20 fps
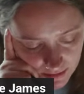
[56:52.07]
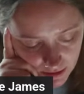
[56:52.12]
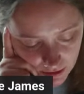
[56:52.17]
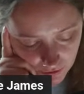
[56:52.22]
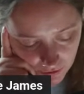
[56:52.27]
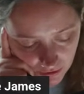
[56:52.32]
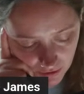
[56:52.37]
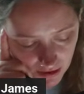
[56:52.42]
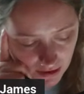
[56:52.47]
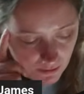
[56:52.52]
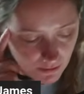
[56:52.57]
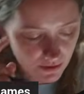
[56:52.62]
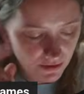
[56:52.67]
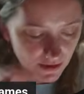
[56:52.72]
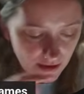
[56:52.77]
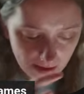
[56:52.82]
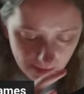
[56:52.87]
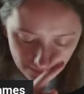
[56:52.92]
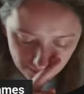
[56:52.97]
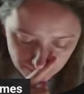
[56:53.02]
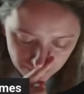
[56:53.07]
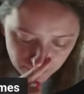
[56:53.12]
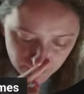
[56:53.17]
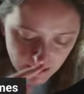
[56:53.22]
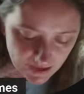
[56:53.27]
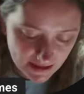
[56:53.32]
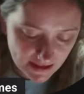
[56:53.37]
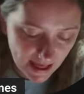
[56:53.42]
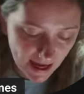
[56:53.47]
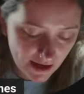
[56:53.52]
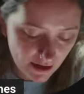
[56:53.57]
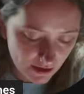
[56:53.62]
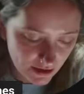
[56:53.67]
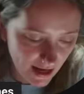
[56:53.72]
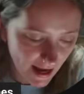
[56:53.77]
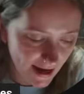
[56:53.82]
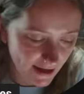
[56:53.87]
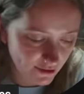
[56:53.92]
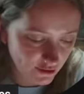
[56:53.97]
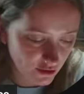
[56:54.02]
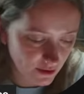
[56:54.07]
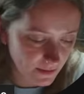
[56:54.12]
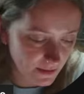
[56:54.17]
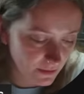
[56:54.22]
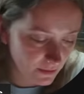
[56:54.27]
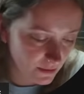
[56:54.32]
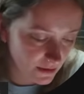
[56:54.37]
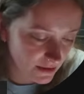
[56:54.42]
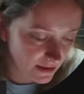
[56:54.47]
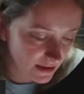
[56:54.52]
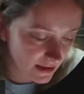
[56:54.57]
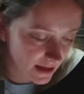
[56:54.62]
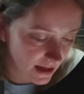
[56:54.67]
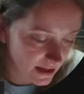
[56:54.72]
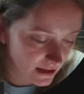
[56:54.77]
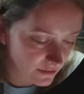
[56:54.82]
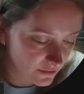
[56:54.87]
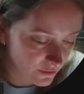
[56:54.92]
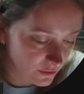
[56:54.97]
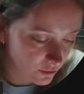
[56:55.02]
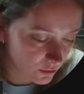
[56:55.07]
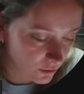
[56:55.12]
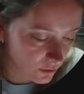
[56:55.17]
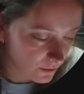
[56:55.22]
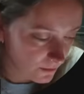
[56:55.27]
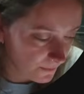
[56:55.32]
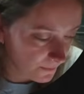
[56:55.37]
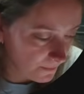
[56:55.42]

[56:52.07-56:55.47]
thing with it, because that could actually be really kind of cool.